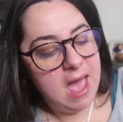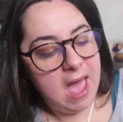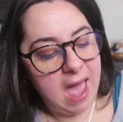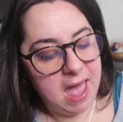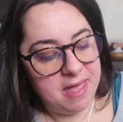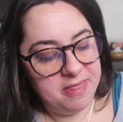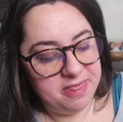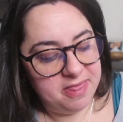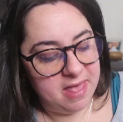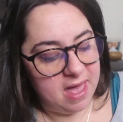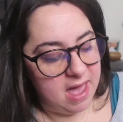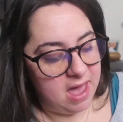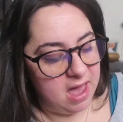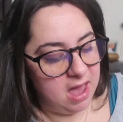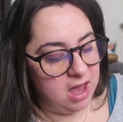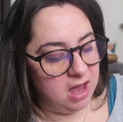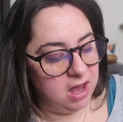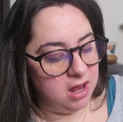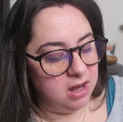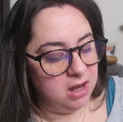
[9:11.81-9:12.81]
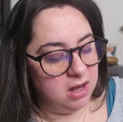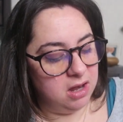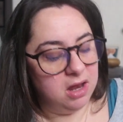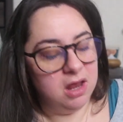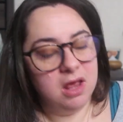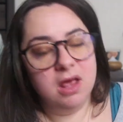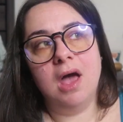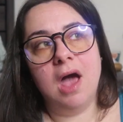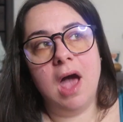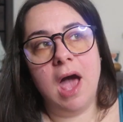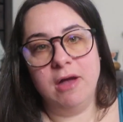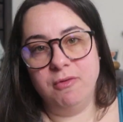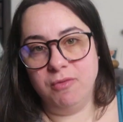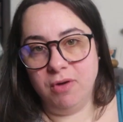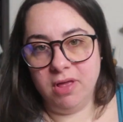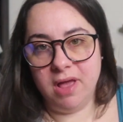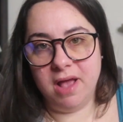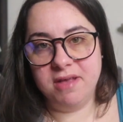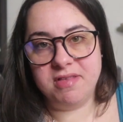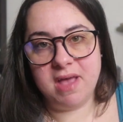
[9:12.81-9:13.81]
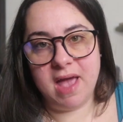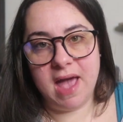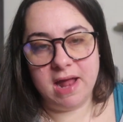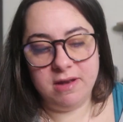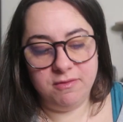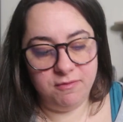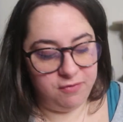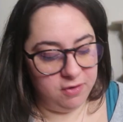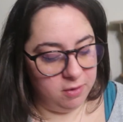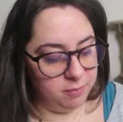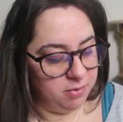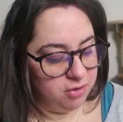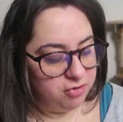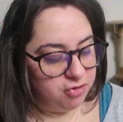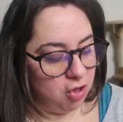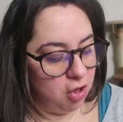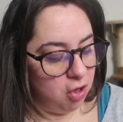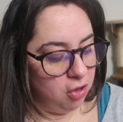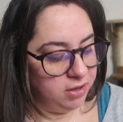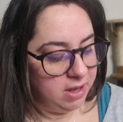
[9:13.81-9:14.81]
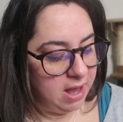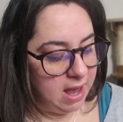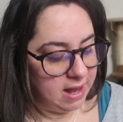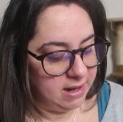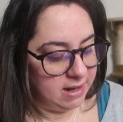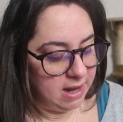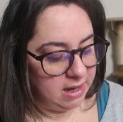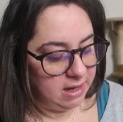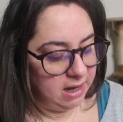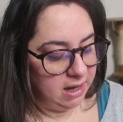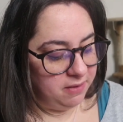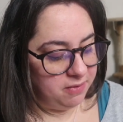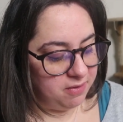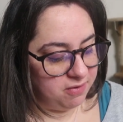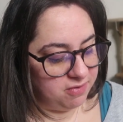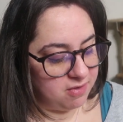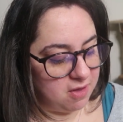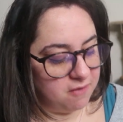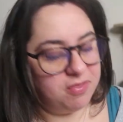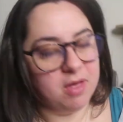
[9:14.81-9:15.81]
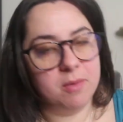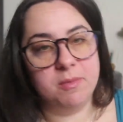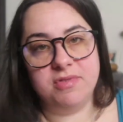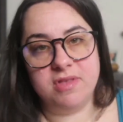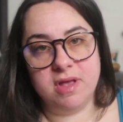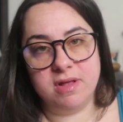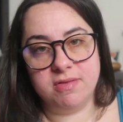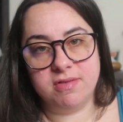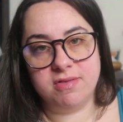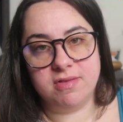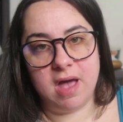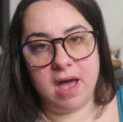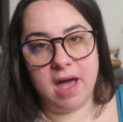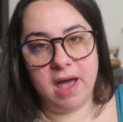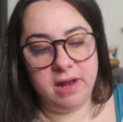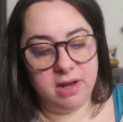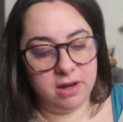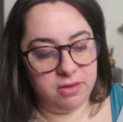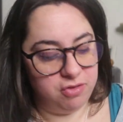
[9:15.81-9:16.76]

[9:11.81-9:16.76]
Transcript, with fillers: And then I realized I hadn't filmed this haul yet, and I needed the stuff that was inside.